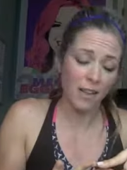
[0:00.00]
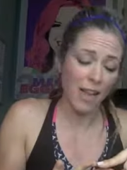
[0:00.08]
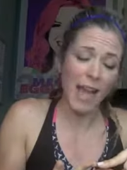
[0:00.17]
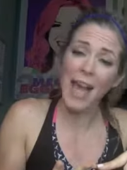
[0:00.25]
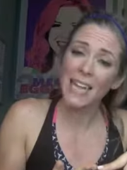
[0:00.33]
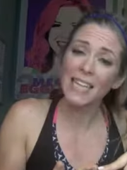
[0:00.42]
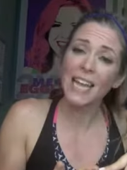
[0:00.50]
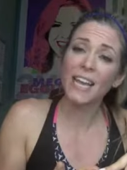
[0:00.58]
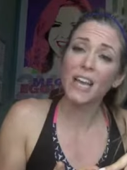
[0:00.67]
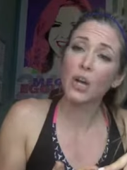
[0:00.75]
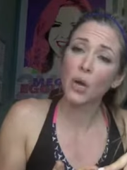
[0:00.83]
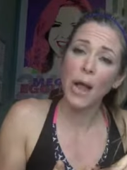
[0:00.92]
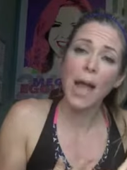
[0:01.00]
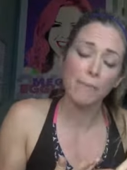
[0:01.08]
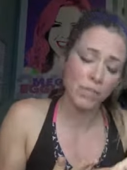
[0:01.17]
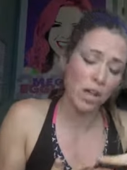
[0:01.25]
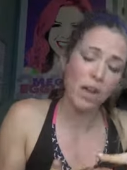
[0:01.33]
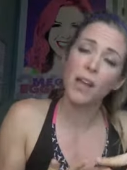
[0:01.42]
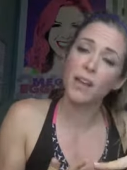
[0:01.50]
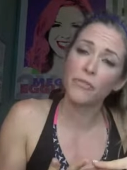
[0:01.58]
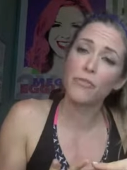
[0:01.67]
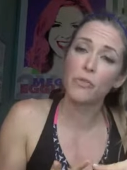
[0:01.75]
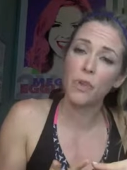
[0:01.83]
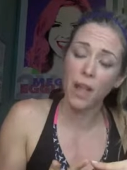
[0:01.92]
add like a crap ton of
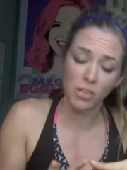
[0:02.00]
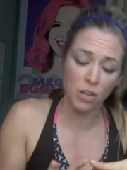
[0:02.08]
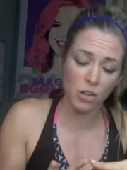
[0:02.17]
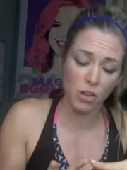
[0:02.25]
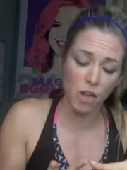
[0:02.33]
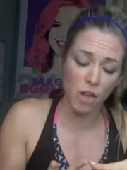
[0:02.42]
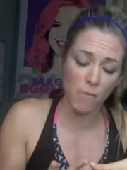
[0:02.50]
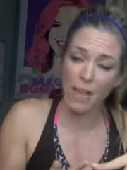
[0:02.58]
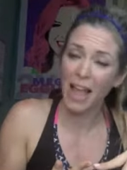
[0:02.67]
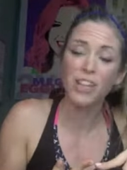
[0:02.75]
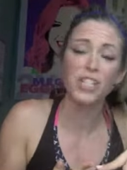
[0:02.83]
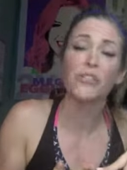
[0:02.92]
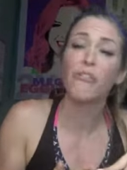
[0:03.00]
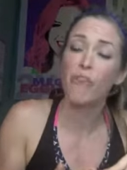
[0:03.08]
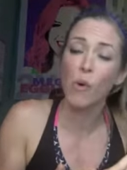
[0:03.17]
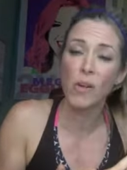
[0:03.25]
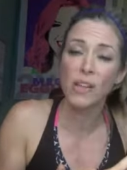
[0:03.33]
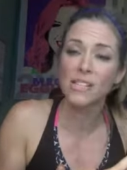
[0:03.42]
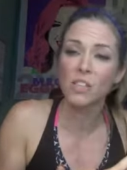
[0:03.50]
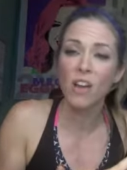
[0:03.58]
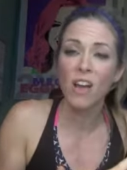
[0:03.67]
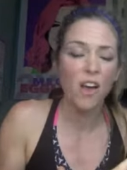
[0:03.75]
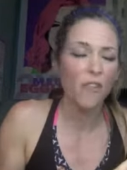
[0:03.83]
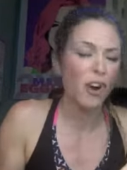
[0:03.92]
new. Um, like I can just focus
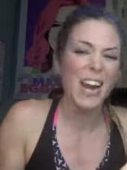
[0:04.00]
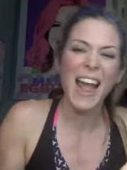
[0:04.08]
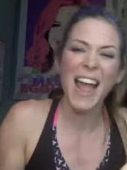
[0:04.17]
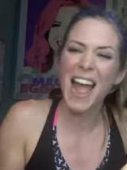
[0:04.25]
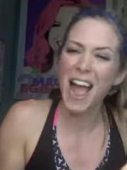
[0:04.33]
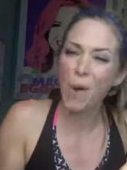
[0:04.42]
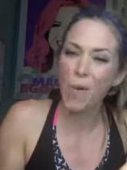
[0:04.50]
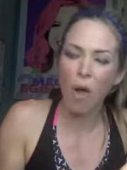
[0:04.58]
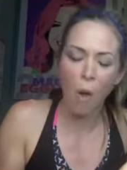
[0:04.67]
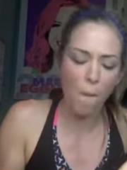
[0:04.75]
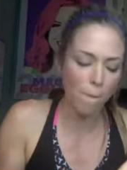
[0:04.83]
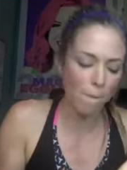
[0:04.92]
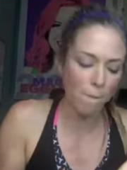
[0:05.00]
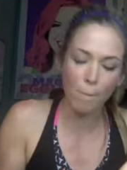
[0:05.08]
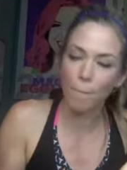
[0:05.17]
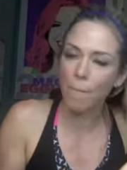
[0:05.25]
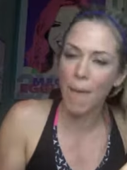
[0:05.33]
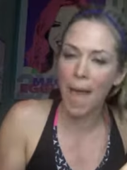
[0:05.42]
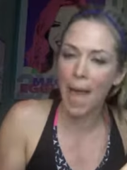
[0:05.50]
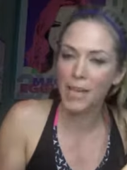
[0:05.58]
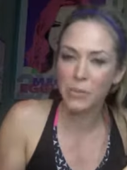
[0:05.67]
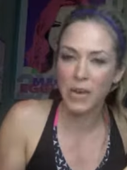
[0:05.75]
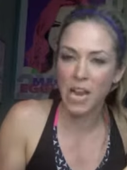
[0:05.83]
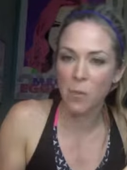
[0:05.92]
for an hour on adding
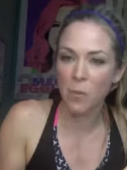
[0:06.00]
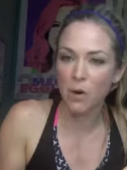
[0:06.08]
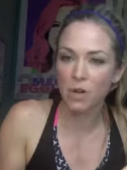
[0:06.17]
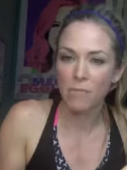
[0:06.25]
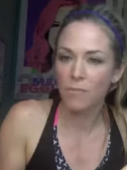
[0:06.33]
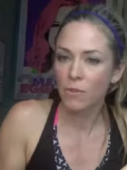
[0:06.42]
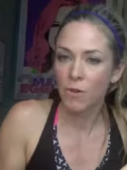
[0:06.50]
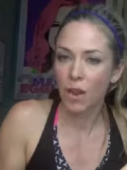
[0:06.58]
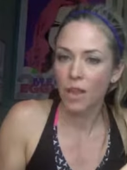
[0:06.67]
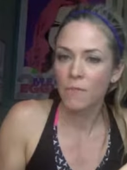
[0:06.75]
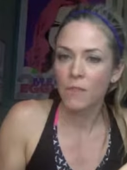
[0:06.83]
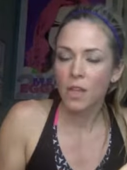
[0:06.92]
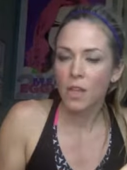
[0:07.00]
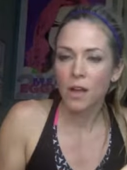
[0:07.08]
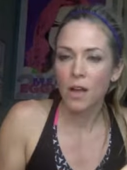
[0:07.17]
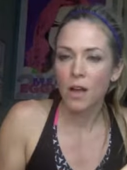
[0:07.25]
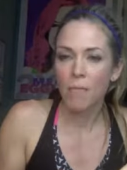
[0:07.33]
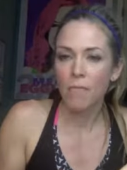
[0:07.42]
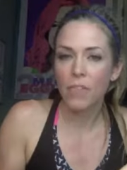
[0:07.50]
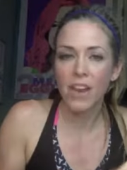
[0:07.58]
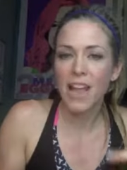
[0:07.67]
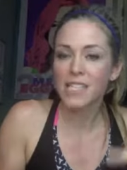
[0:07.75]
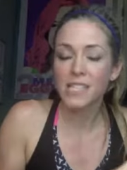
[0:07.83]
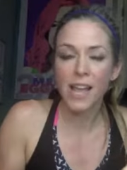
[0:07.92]
to my network, right? Um, the
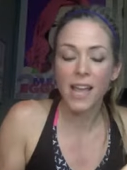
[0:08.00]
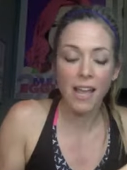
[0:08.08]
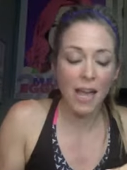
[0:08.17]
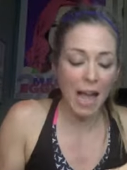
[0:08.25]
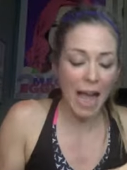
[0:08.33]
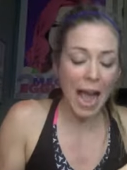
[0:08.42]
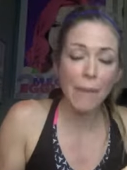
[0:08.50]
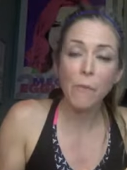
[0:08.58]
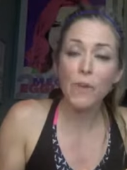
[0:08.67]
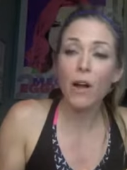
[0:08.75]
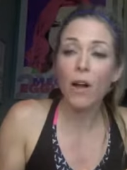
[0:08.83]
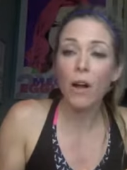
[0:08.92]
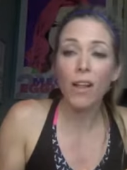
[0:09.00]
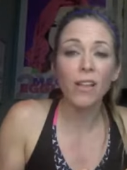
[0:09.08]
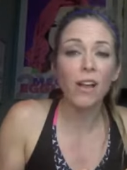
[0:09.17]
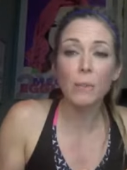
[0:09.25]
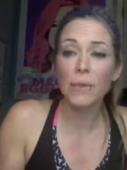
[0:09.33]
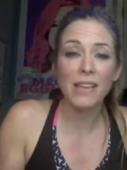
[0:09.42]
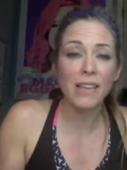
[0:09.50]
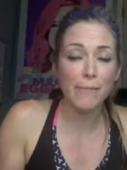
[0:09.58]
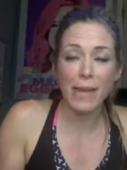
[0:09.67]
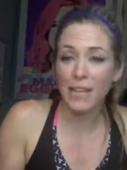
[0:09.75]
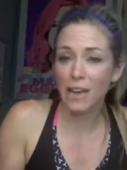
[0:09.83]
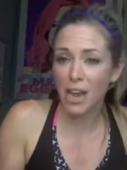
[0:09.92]
next day, I will be all up in
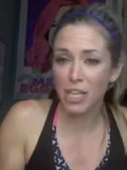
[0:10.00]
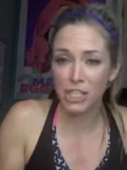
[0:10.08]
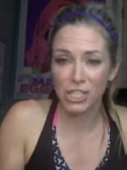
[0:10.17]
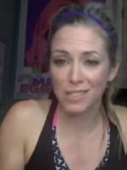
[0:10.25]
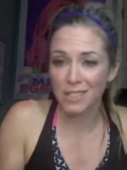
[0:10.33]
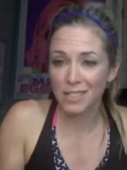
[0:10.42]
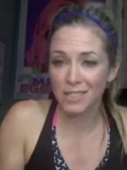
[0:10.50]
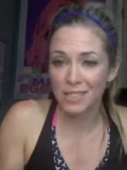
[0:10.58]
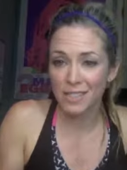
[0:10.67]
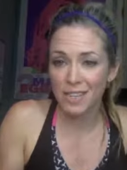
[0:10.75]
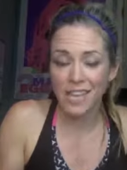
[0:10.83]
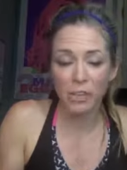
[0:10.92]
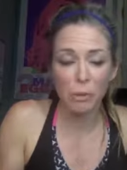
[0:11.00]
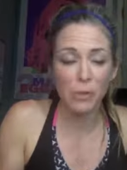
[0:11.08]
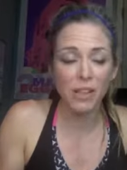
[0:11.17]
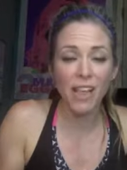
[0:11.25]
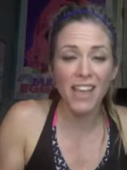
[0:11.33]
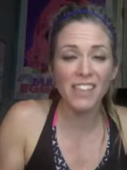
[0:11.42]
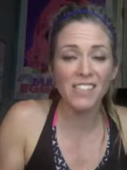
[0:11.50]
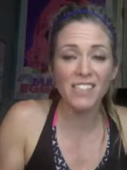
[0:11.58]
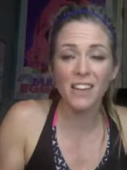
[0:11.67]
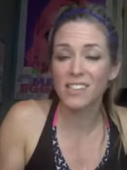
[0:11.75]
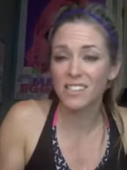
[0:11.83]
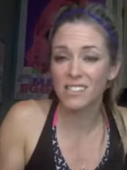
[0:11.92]
my connections it'll be like
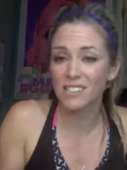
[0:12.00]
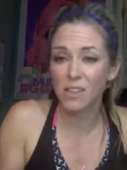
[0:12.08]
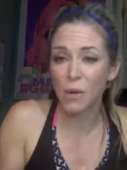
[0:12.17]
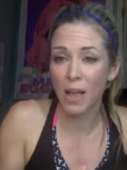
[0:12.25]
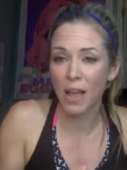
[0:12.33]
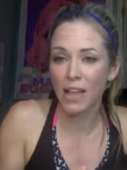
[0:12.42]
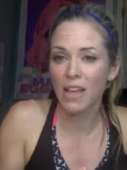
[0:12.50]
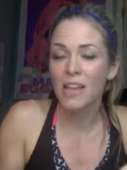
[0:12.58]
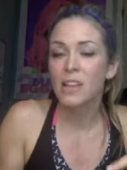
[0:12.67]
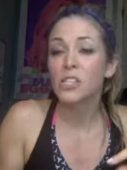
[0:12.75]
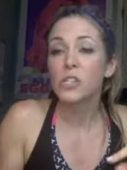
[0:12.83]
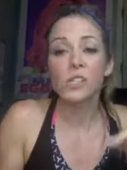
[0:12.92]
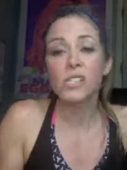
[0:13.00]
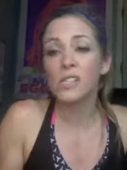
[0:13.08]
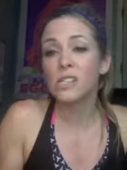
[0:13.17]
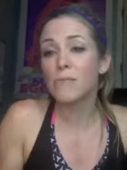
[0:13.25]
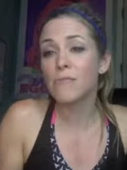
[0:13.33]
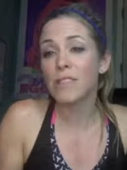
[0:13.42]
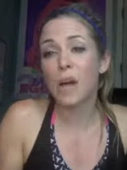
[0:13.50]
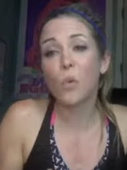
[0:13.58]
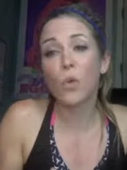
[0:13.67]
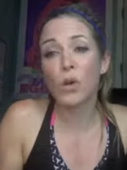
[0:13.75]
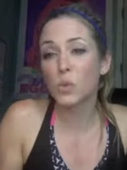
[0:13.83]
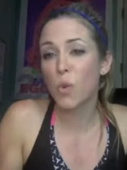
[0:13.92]
dozens okay so this is something
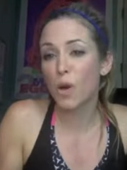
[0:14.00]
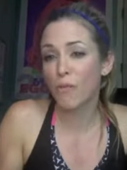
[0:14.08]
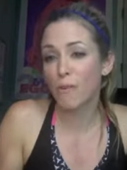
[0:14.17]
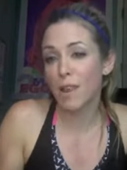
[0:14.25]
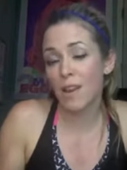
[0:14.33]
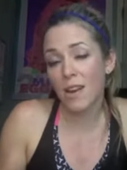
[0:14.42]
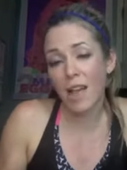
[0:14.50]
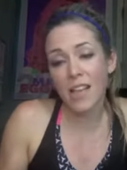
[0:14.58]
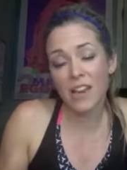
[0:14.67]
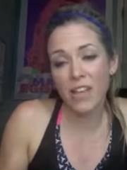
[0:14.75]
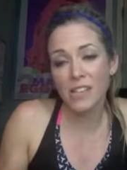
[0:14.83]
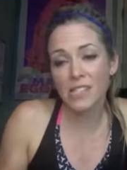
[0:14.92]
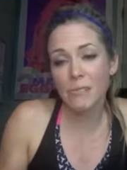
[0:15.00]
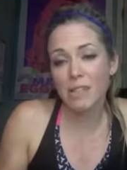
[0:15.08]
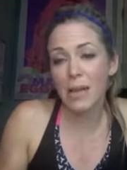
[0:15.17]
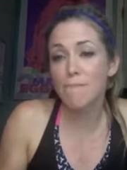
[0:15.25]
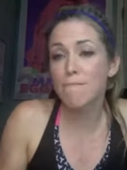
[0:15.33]
that works well for me and, and if that's something that